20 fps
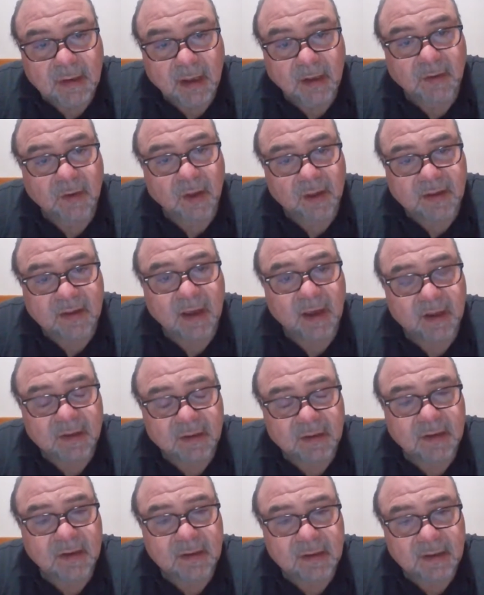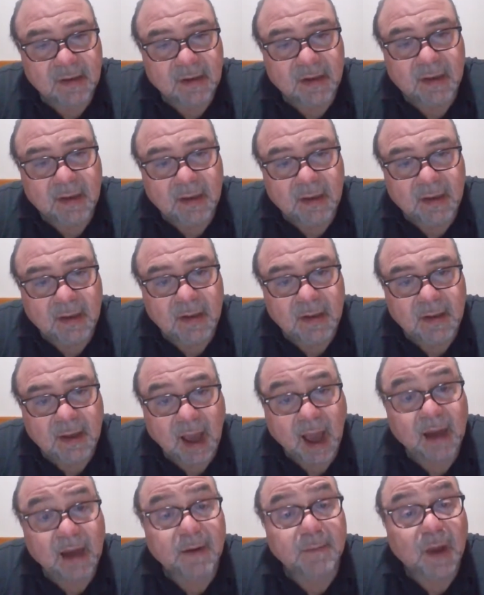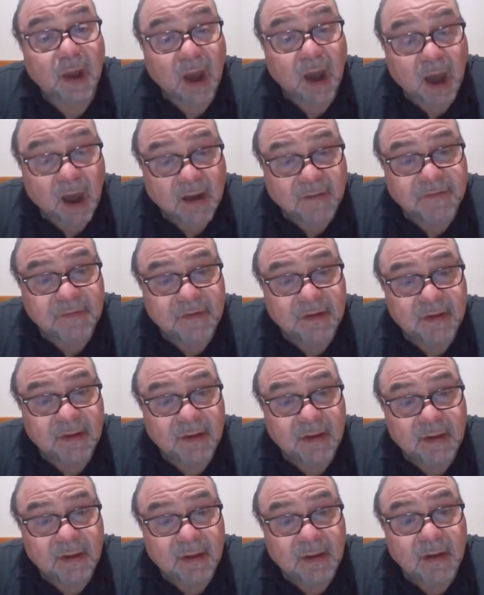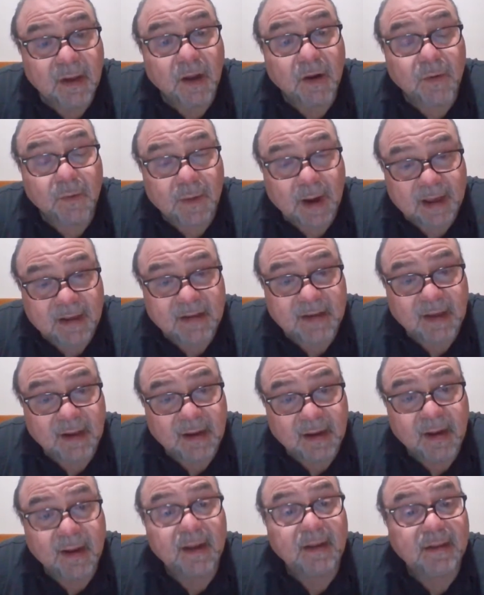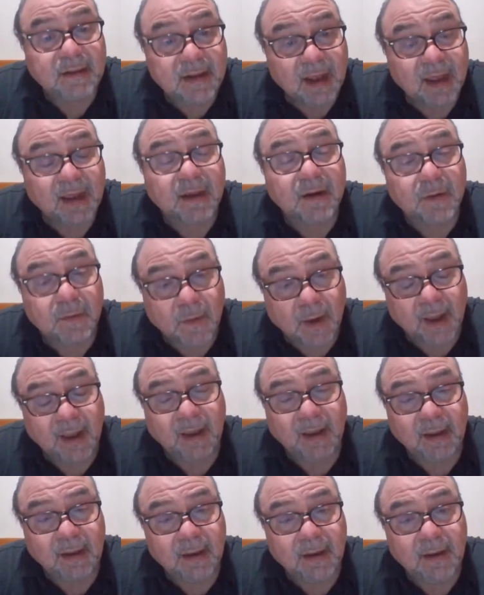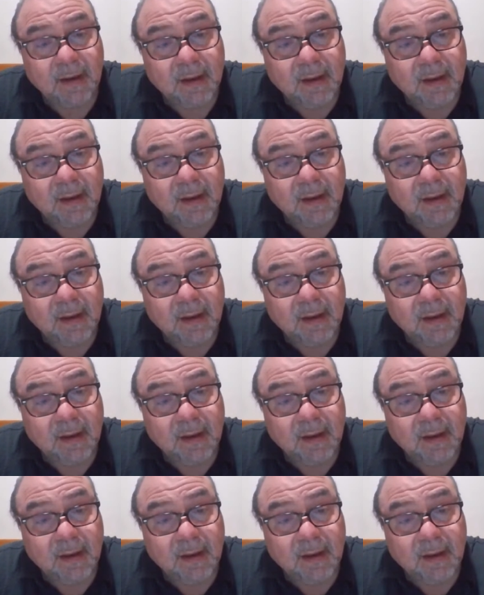in Los Angeles. Had him cuffed, arrested, and taken away.